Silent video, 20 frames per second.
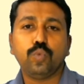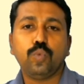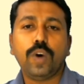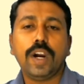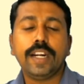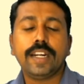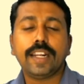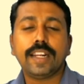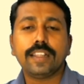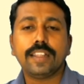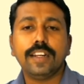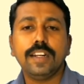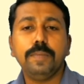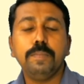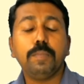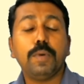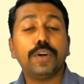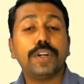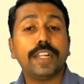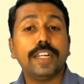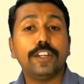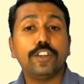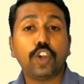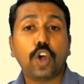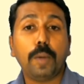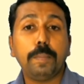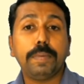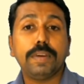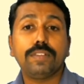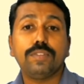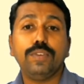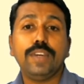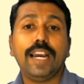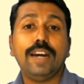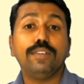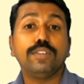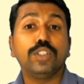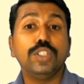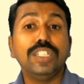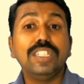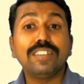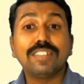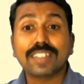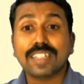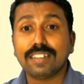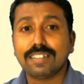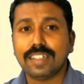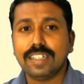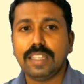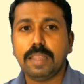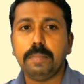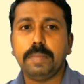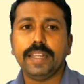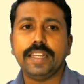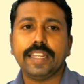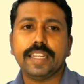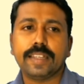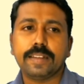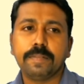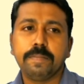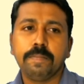What are the important topics we have to discuss in the meeting?